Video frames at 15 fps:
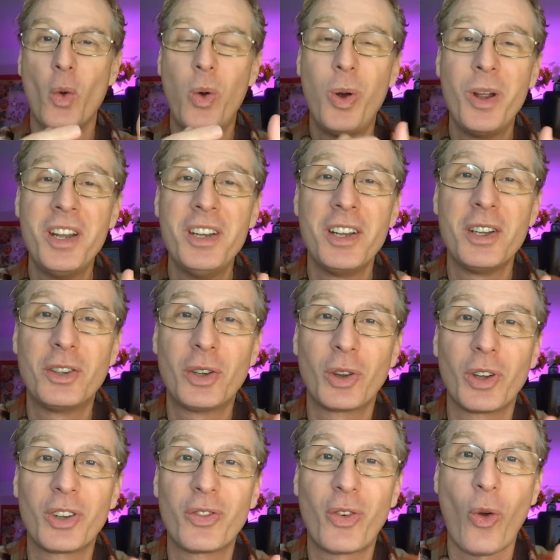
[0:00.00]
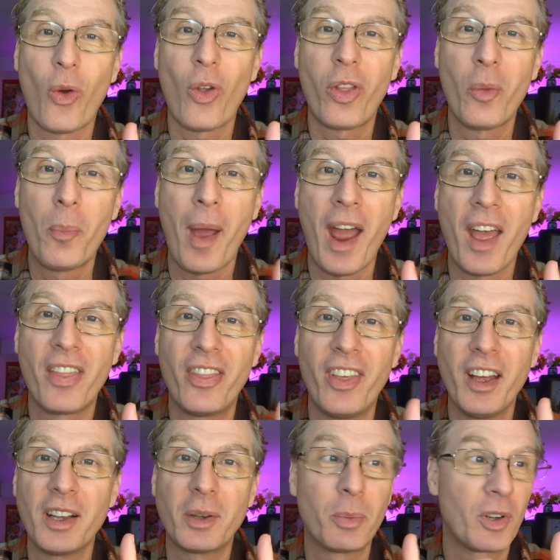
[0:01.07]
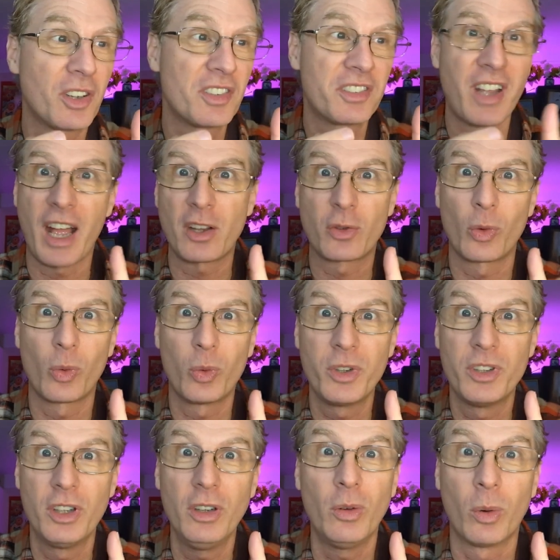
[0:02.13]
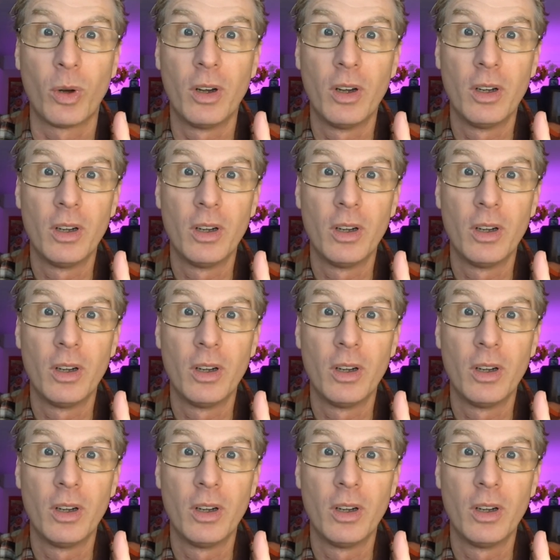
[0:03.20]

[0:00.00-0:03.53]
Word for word: we need to look for all the bad things because that's what we do.